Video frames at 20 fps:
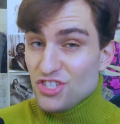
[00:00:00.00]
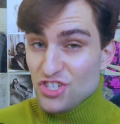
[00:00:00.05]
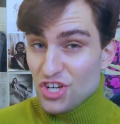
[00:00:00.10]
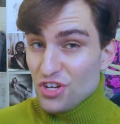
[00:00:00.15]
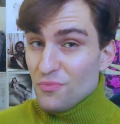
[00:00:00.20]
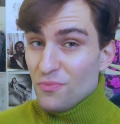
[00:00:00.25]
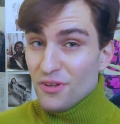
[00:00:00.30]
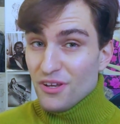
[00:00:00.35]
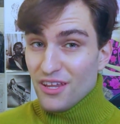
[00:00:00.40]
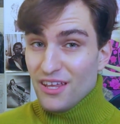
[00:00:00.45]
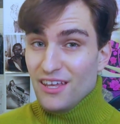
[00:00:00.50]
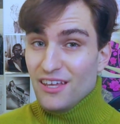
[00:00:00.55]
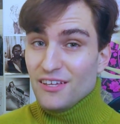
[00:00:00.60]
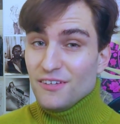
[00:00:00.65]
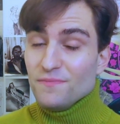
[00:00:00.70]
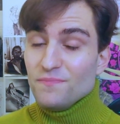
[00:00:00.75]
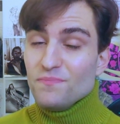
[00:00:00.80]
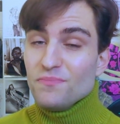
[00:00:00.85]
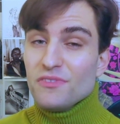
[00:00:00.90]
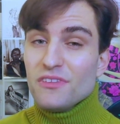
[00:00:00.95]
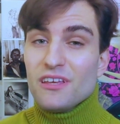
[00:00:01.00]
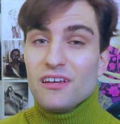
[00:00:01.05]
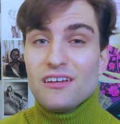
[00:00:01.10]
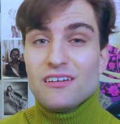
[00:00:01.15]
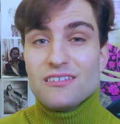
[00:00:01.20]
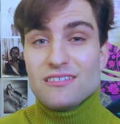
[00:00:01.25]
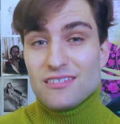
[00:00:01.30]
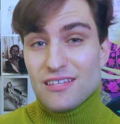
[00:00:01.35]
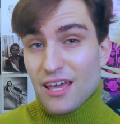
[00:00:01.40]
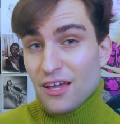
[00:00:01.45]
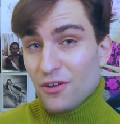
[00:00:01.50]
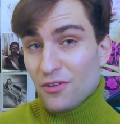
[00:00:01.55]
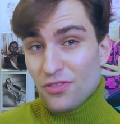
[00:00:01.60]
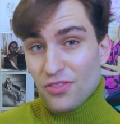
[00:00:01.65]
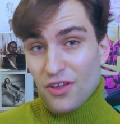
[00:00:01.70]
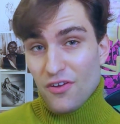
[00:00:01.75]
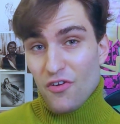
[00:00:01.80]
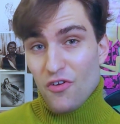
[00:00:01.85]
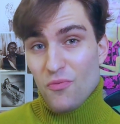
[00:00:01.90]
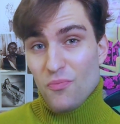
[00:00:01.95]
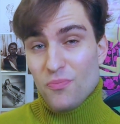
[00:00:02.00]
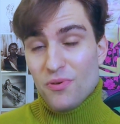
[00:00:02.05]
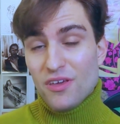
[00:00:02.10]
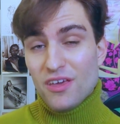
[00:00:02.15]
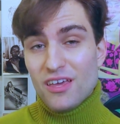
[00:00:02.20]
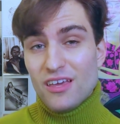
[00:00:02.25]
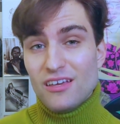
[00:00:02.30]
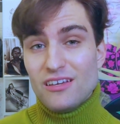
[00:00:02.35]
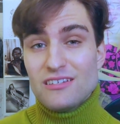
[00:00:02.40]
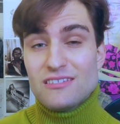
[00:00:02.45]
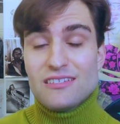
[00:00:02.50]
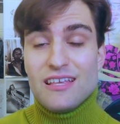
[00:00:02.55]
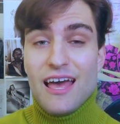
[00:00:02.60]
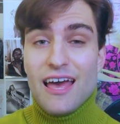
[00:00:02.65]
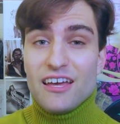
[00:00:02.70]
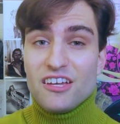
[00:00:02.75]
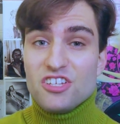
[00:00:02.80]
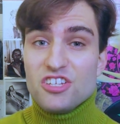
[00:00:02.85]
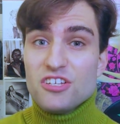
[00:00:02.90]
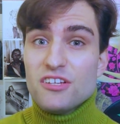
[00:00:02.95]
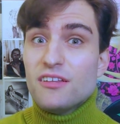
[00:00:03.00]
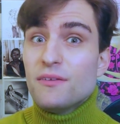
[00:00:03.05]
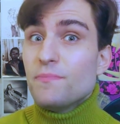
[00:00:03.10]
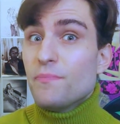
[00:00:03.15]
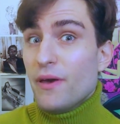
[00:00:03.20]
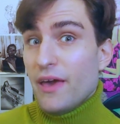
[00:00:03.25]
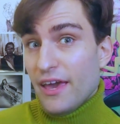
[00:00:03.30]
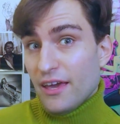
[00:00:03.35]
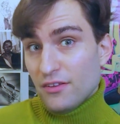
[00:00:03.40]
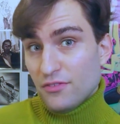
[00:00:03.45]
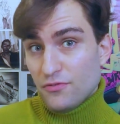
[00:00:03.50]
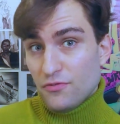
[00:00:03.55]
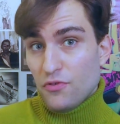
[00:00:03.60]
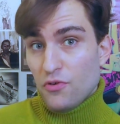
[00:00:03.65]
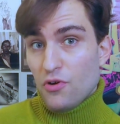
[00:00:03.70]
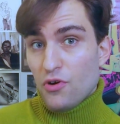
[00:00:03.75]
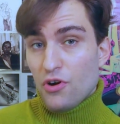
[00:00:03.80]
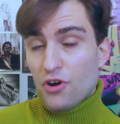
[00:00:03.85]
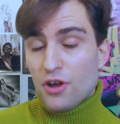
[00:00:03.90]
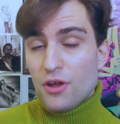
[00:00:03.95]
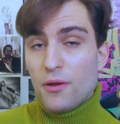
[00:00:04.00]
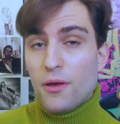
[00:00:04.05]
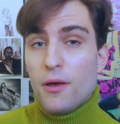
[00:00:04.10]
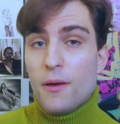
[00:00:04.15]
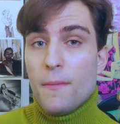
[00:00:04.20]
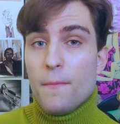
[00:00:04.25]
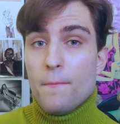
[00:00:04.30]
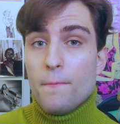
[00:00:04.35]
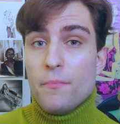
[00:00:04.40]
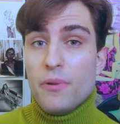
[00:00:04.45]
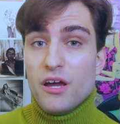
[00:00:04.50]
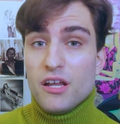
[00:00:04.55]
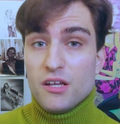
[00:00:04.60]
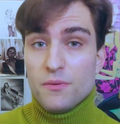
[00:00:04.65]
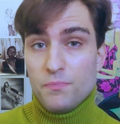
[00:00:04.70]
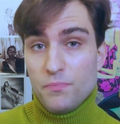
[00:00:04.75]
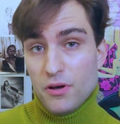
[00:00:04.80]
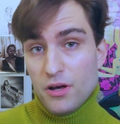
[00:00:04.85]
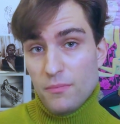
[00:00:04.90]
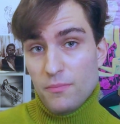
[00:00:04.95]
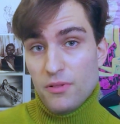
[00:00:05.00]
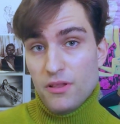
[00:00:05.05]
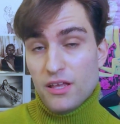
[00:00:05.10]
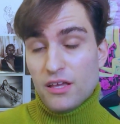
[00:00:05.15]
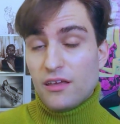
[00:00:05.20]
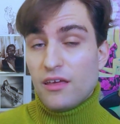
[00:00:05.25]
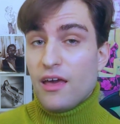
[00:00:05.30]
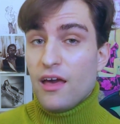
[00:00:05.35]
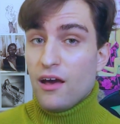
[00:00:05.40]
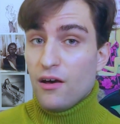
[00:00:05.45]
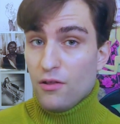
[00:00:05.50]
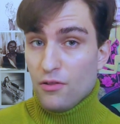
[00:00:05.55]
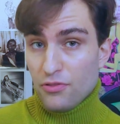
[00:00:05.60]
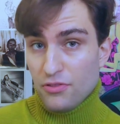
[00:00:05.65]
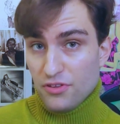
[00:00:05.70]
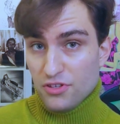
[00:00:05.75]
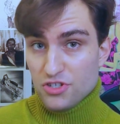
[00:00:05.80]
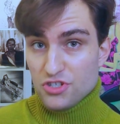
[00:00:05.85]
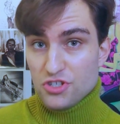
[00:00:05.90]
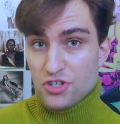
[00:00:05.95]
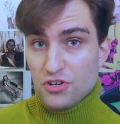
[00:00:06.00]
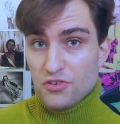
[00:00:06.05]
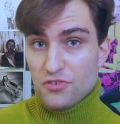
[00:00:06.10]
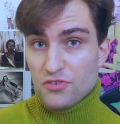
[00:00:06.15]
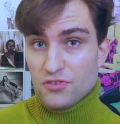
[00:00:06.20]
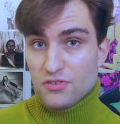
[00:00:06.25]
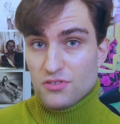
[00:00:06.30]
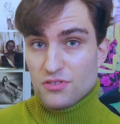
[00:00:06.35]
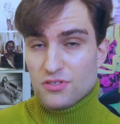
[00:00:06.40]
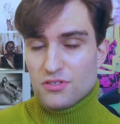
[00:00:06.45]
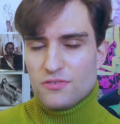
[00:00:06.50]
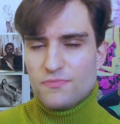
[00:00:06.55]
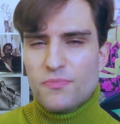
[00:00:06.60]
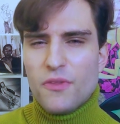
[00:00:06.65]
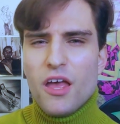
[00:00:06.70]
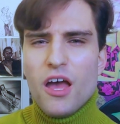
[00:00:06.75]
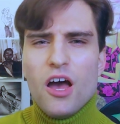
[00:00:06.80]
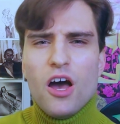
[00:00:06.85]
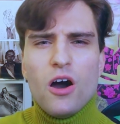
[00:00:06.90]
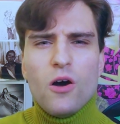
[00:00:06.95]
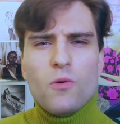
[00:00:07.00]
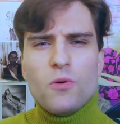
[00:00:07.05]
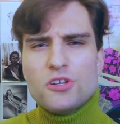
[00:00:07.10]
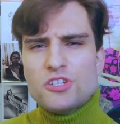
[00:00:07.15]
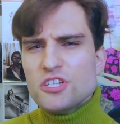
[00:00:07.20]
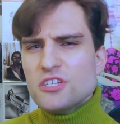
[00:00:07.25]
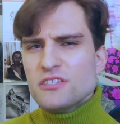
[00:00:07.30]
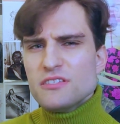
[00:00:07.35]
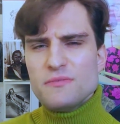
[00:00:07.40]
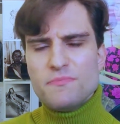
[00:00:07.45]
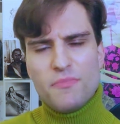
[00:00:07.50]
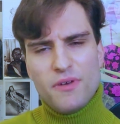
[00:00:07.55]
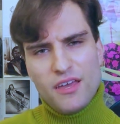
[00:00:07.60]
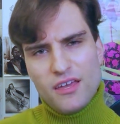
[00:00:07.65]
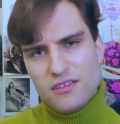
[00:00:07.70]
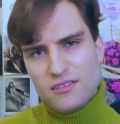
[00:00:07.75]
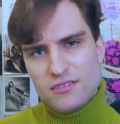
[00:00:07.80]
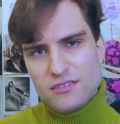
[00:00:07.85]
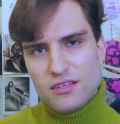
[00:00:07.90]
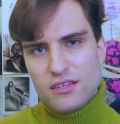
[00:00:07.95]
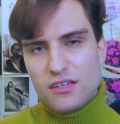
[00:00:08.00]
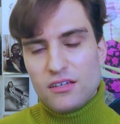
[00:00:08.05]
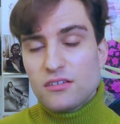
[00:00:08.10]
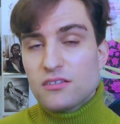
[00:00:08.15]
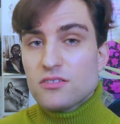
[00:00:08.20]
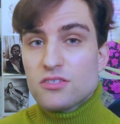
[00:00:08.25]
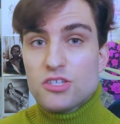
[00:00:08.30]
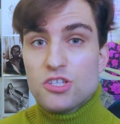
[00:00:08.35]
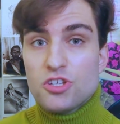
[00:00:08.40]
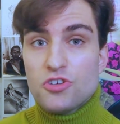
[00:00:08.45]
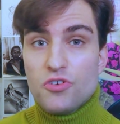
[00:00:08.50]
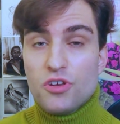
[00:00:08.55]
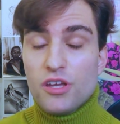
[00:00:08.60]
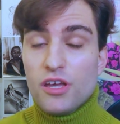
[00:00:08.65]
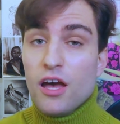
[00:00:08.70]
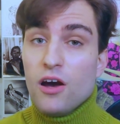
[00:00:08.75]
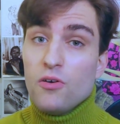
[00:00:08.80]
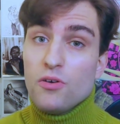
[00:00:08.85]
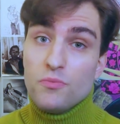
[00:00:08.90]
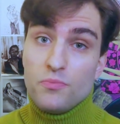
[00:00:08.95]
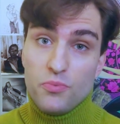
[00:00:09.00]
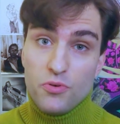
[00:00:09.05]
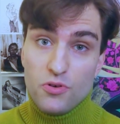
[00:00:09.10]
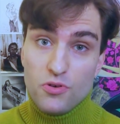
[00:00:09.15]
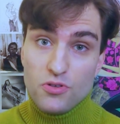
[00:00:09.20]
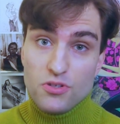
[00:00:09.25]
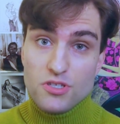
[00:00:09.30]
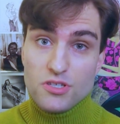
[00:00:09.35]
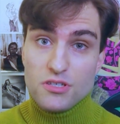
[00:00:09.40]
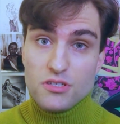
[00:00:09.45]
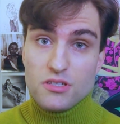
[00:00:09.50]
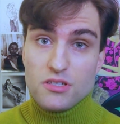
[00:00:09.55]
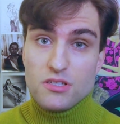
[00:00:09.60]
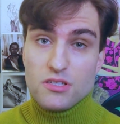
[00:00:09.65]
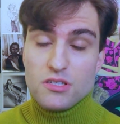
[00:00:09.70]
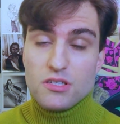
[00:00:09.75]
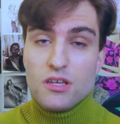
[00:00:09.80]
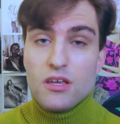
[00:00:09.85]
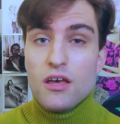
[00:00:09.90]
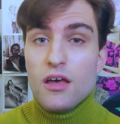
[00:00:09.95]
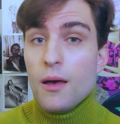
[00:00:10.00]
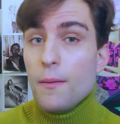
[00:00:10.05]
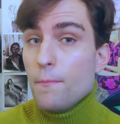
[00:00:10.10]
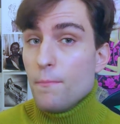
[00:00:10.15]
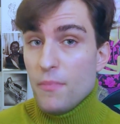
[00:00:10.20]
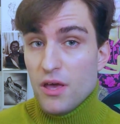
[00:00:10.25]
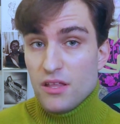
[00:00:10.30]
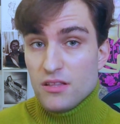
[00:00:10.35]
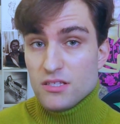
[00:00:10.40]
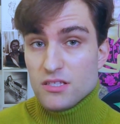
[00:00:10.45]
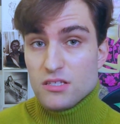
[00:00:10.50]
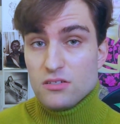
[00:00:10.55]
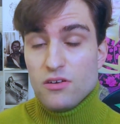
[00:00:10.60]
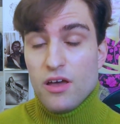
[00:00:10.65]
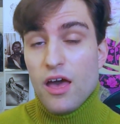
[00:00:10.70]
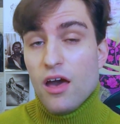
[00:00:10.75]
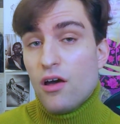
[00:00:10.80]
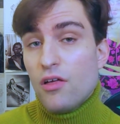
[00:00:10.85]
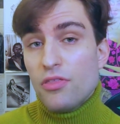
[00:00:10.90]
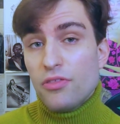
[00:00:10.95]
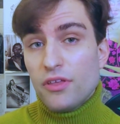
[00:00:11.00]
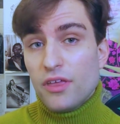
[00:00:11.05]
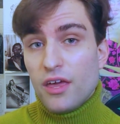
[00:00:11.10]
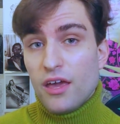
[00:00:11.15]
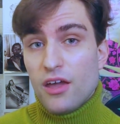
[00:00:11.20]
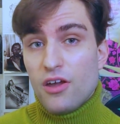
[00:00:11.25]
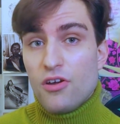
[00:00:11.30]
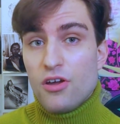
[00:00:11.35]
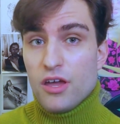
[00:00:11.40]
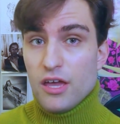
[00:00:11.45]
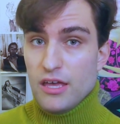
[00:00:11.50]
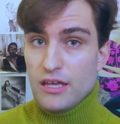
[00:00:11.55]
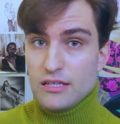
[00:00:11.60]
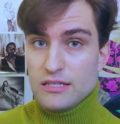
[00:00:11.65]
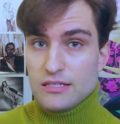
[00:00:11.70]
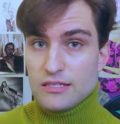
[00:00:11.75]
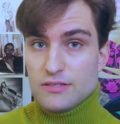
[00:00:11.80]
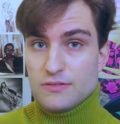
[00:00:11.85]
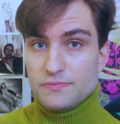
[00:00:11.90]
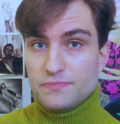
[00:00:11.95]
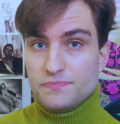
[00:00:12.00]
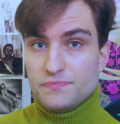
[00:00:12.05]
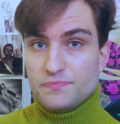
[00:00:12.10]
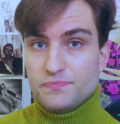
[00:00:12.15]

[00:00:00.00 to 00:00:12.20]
Germany, psychotherapy is actually paid for by the public health insurance, which is amazing considering how important mental health care is.